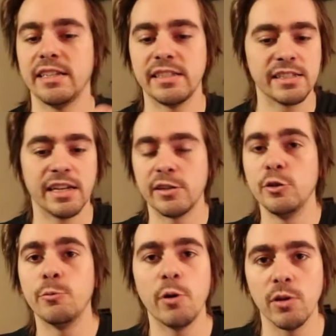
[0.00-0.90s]
this like
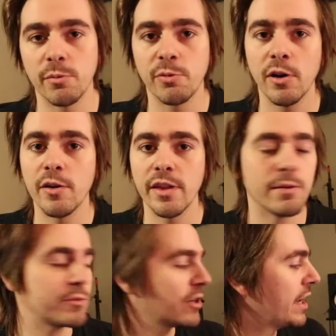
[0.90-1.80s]
new Polar Pro that
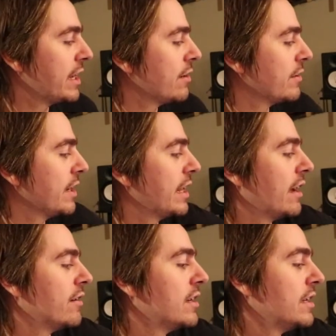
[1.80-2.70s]
I'm trying out right
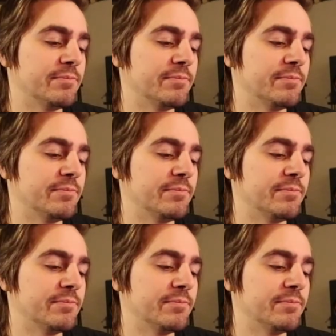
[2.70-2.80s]
now.